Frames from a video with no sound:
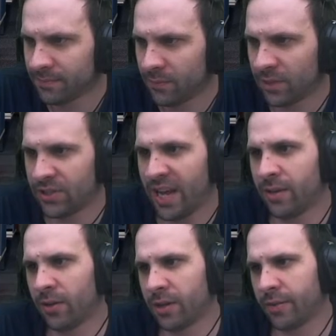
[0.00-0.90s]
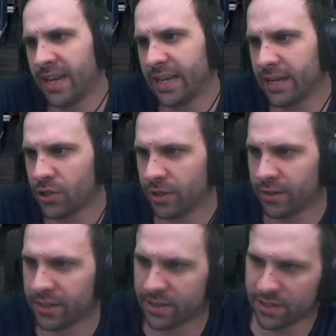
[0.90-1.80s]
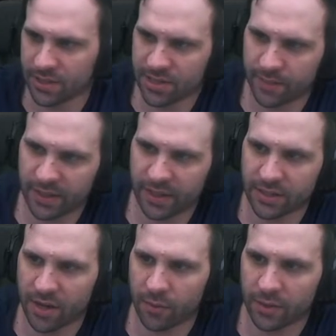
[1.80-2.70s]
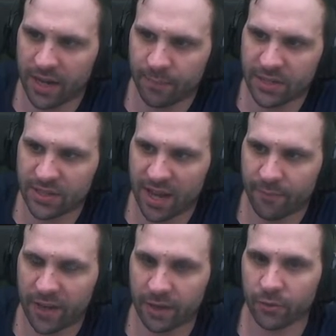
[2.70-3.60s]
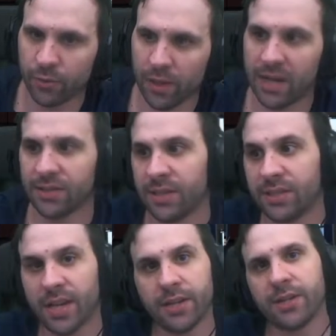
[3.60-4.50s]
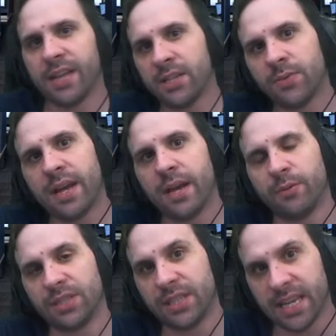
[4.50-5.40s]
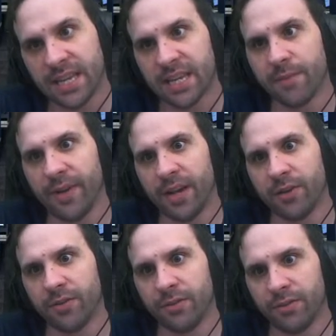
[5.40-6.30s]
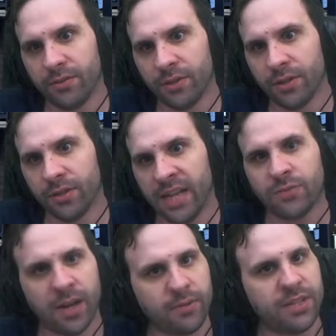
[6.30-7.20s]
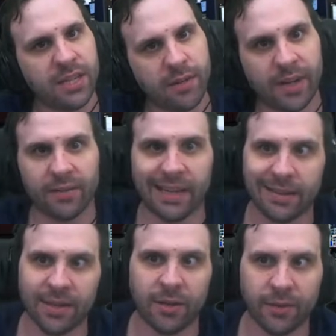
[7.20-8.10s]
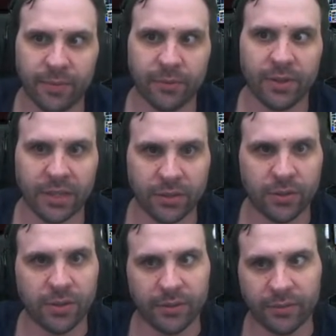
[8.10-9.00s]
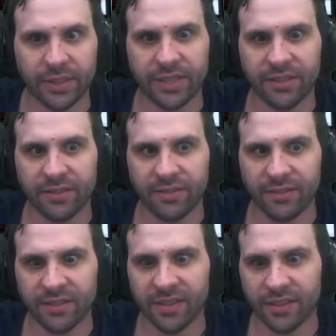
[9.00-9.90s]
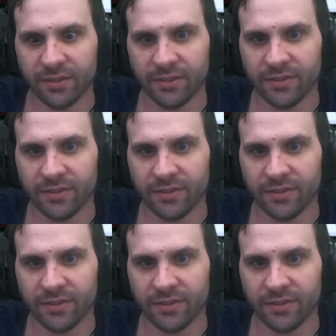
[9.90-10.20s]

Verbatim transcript: With Chad no longer making engineering decisions, something like DART would not be stopped by a crew loss. Yeah, Signer, that's why I was thinking about. You, that's why I was thinking about like, oh, it'd be really cool if we, you know,